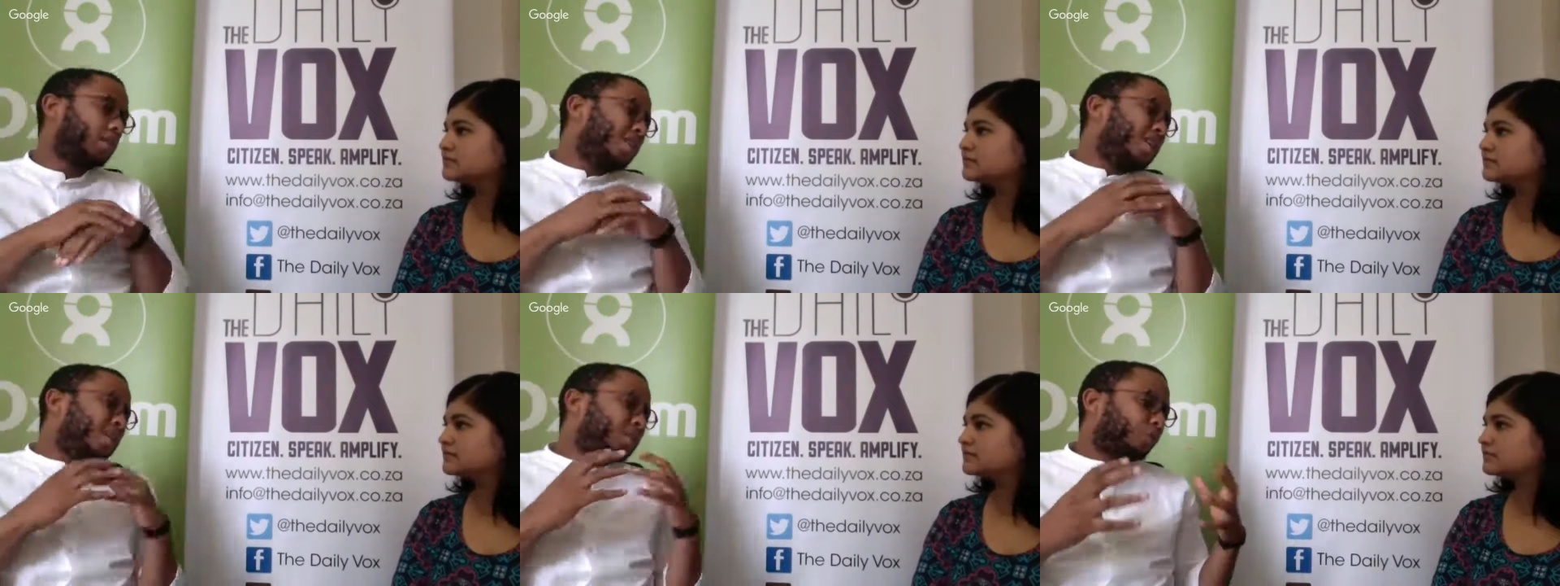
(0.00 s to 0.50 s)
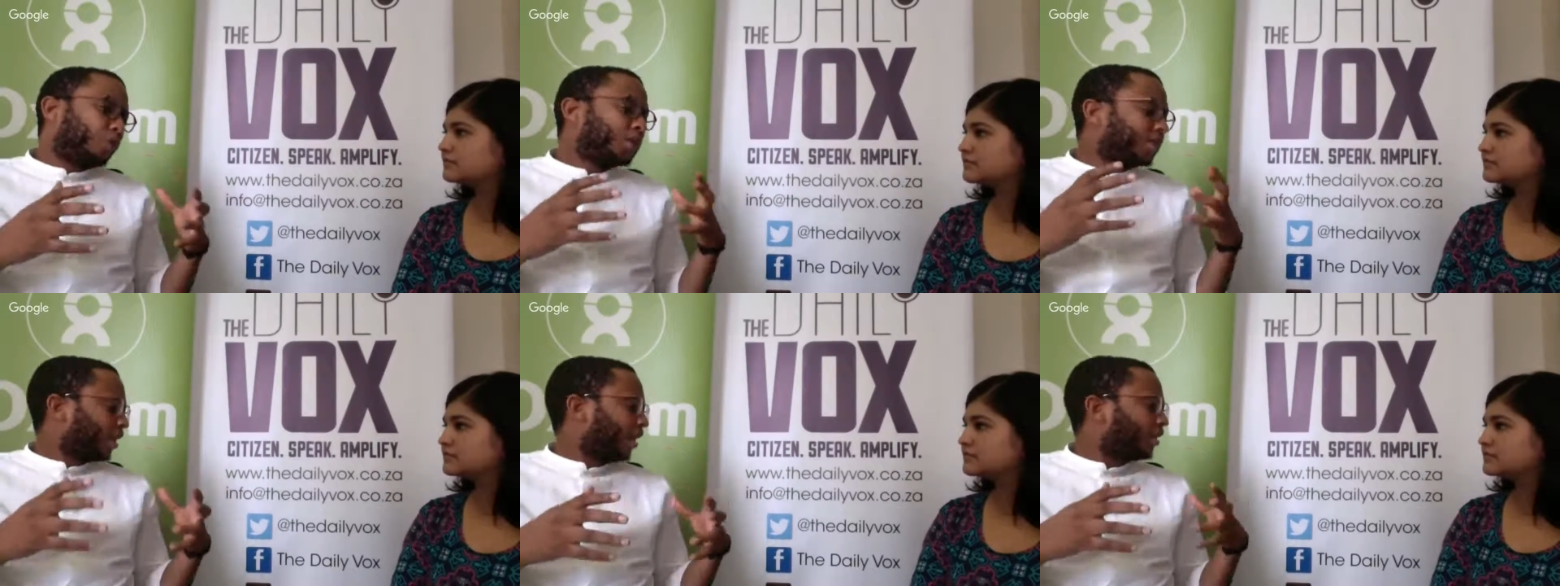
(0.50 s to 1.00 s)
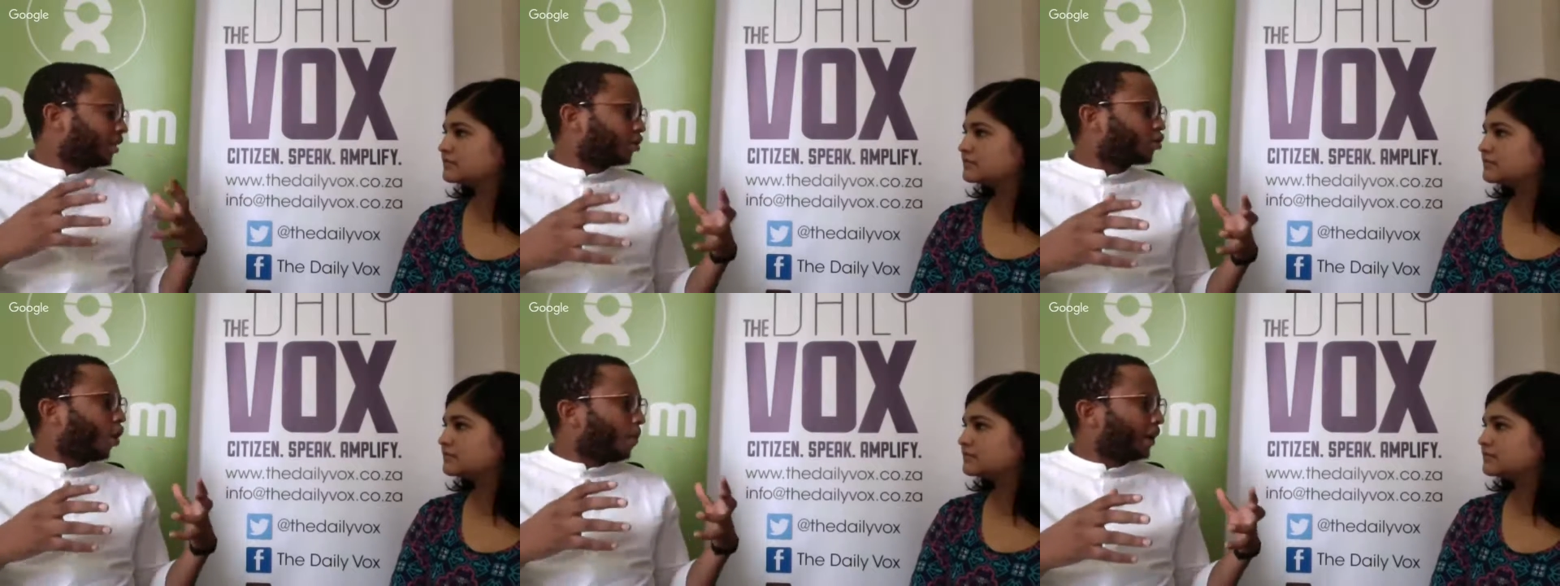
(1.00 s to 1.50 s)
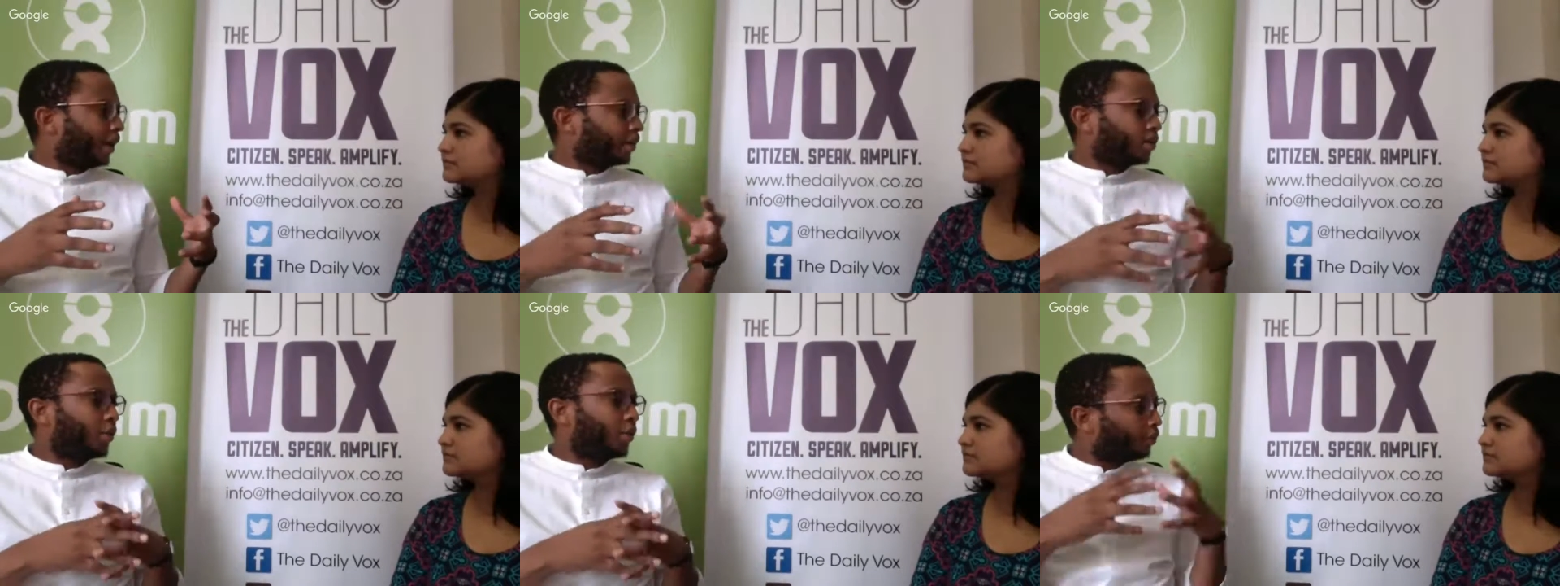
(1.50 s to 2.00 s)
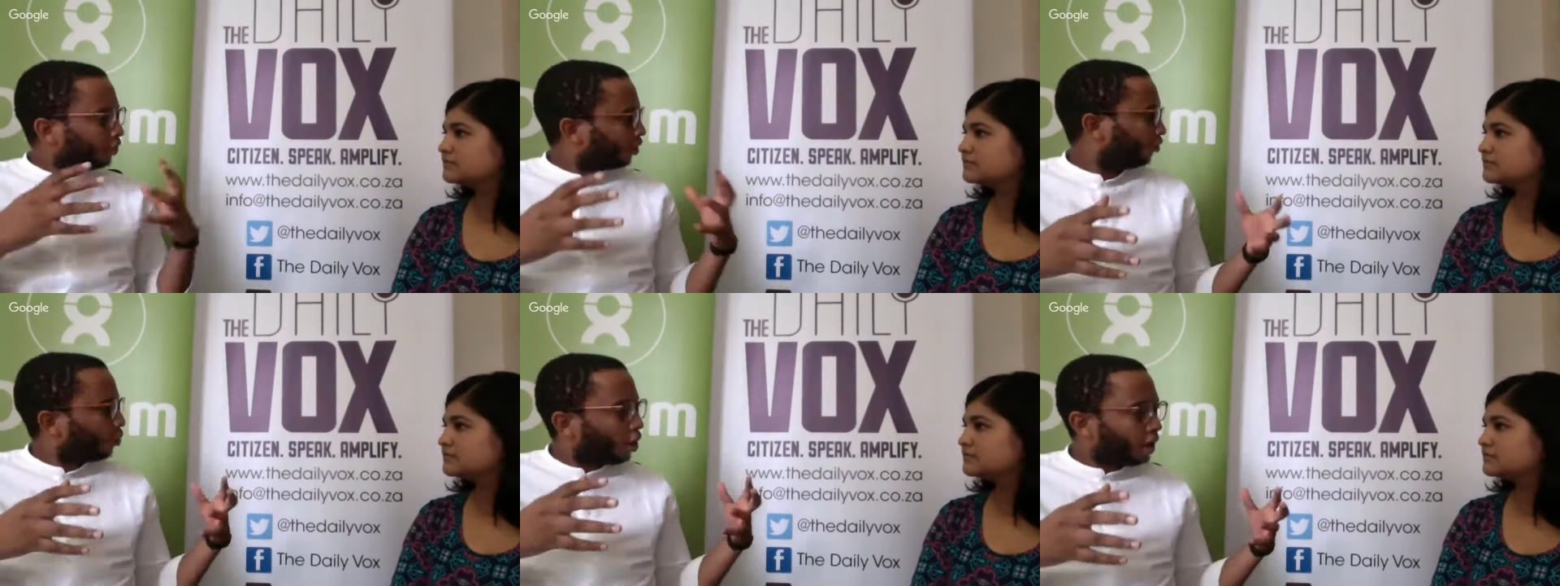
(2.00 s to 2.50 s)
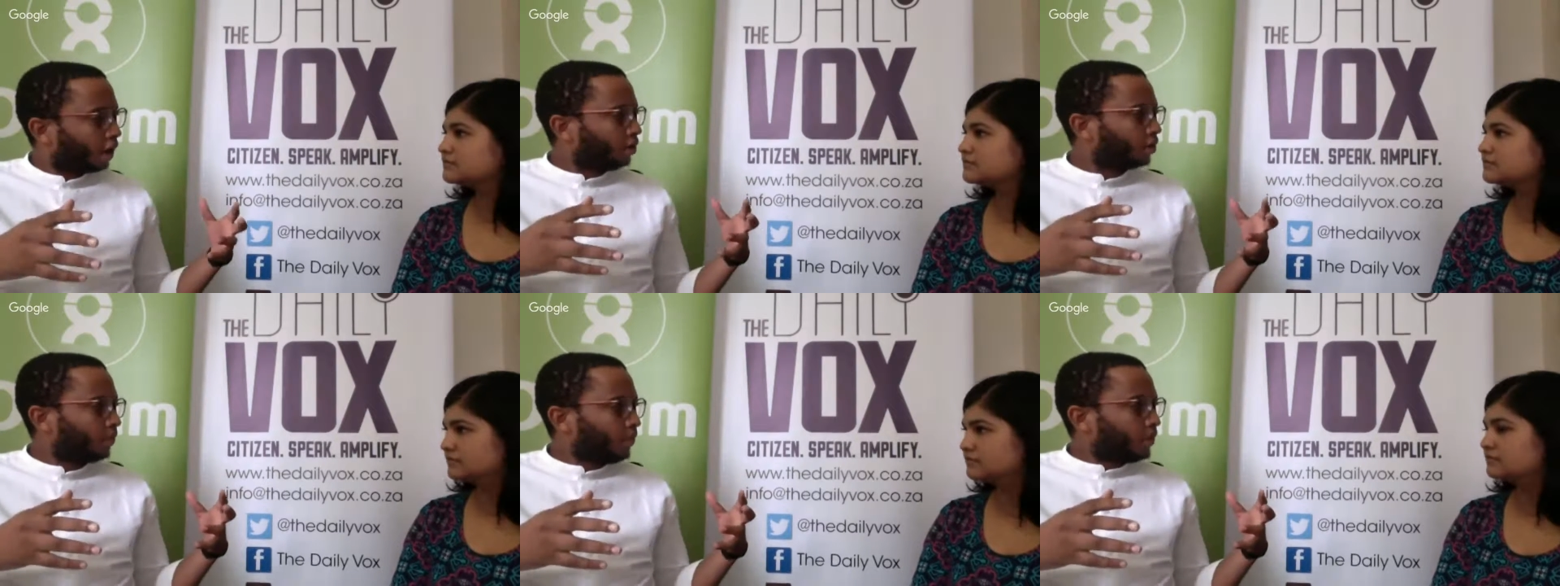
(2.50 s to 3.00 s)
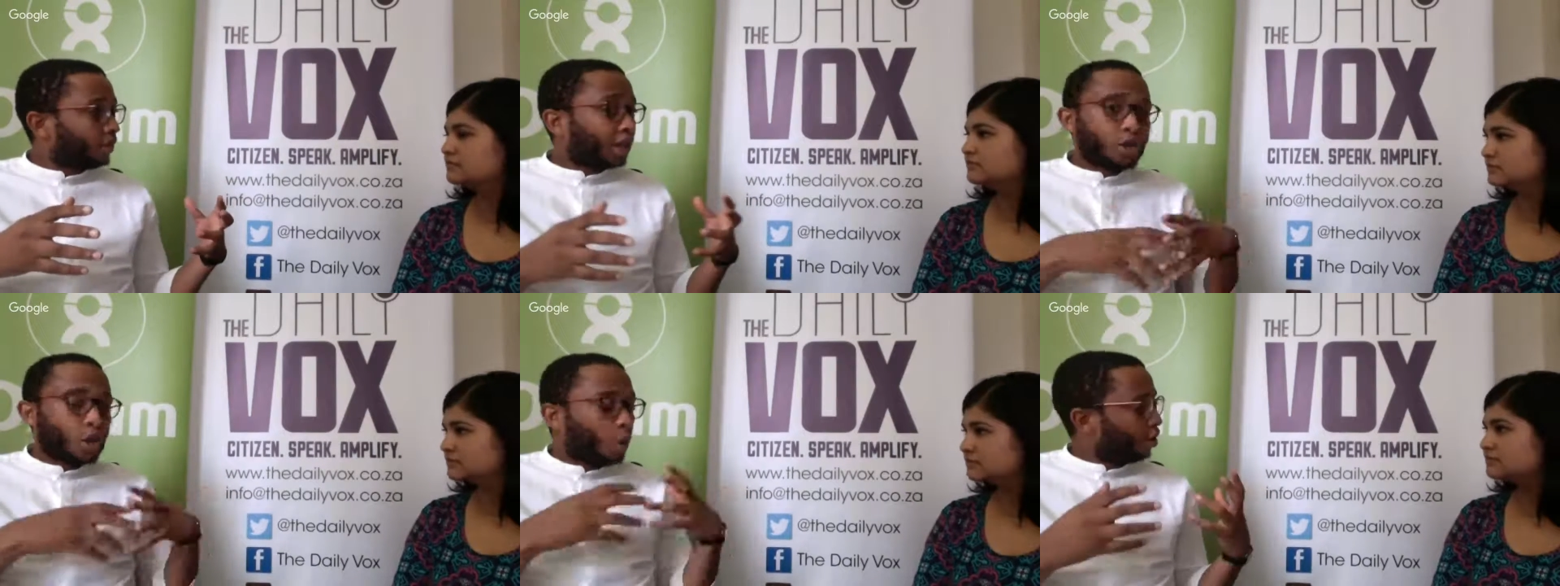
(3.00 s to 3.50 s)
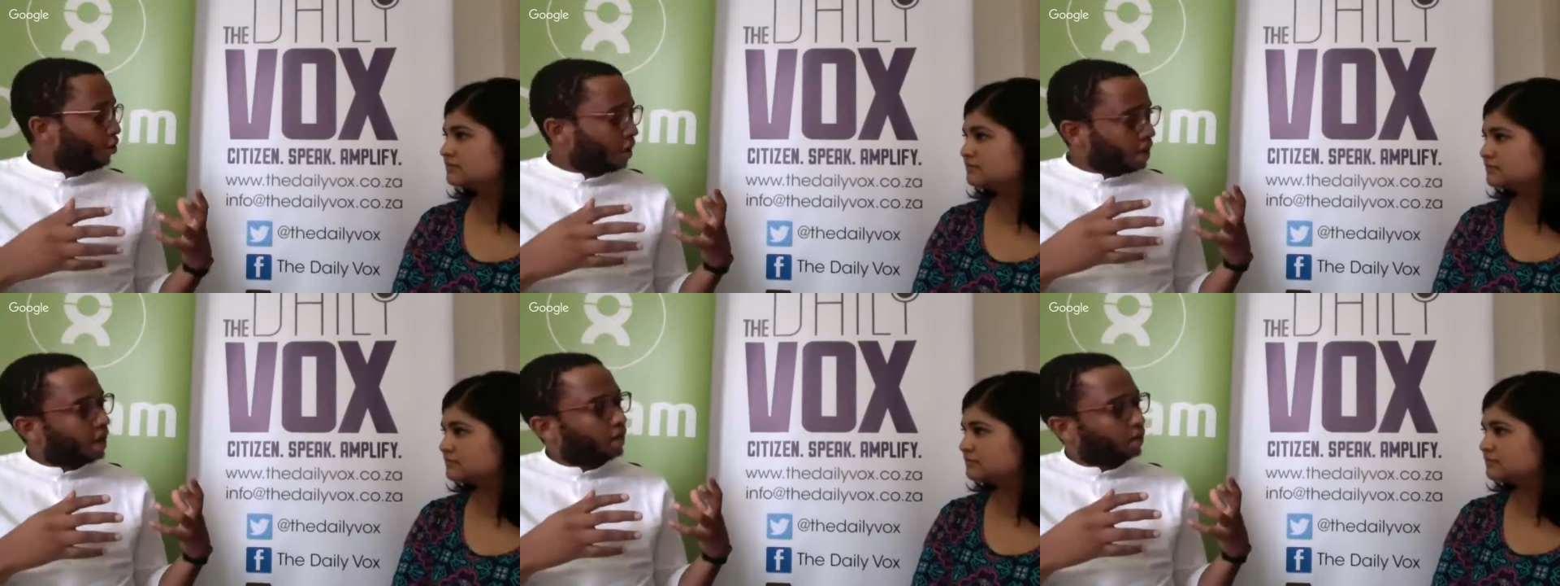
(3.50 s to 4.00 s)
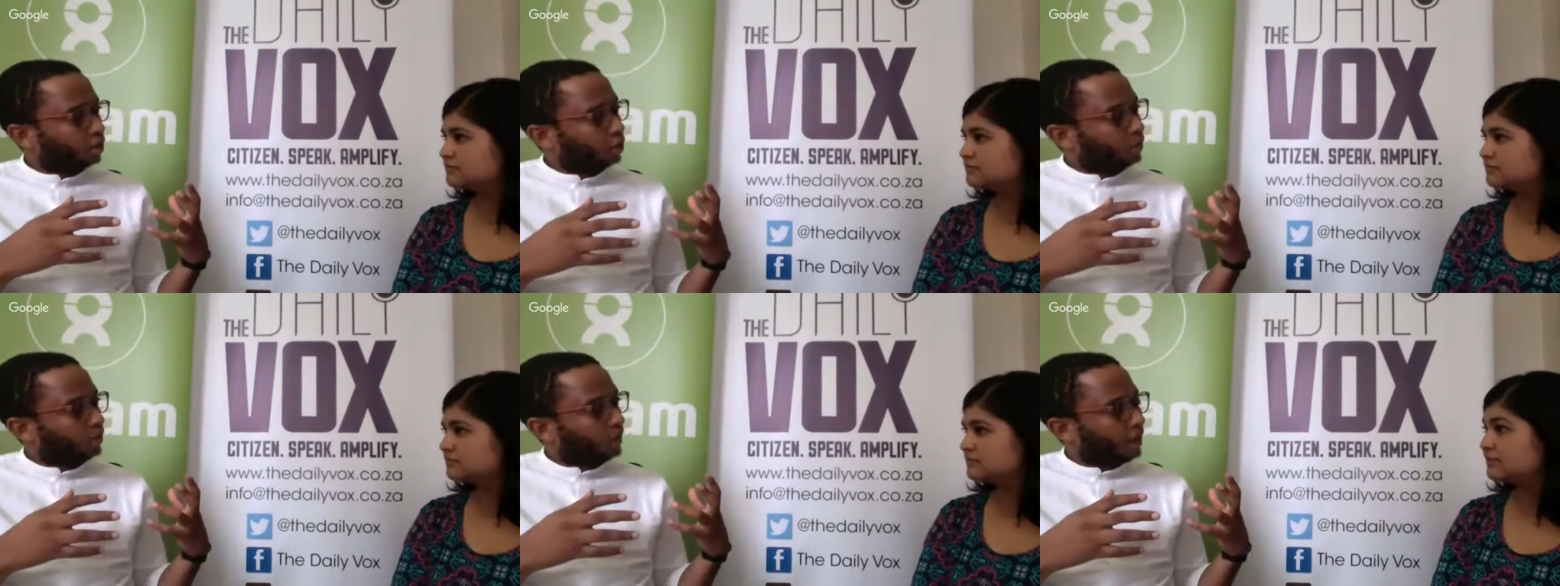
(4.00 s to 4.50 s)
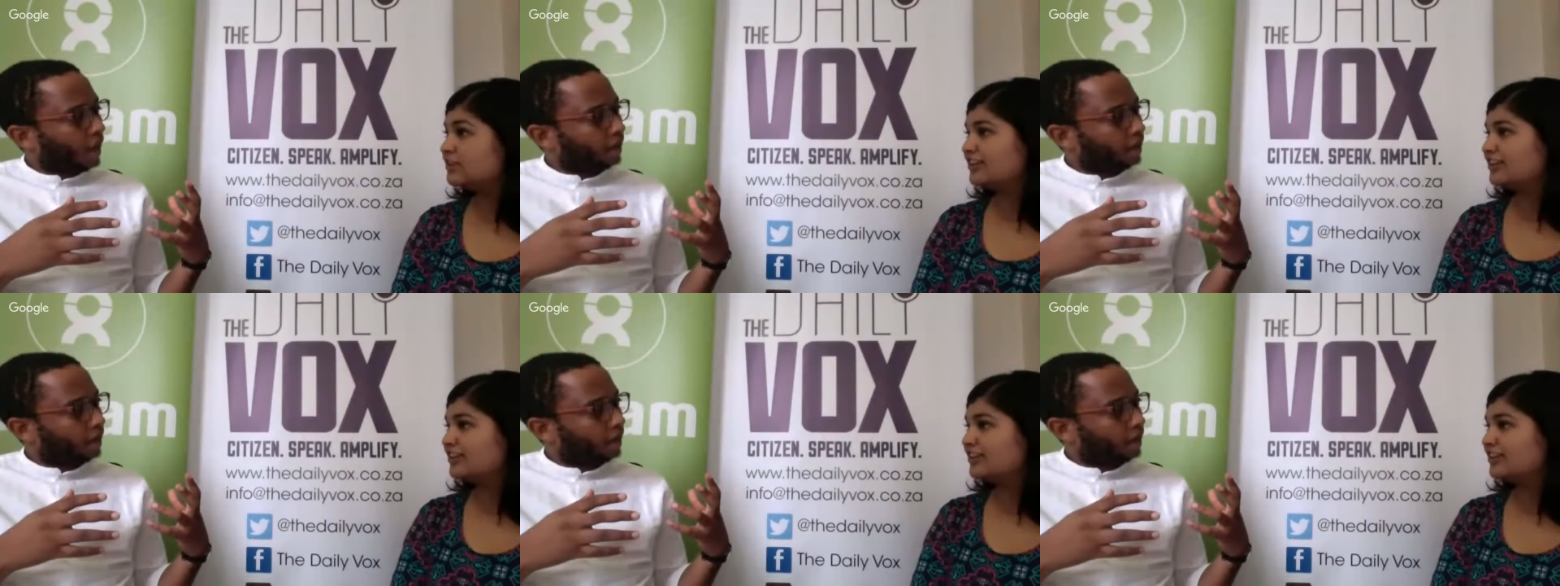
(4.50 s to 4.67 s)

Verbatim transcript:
Speaker 1: sophisticated and complex derivative products that no one really understood, but had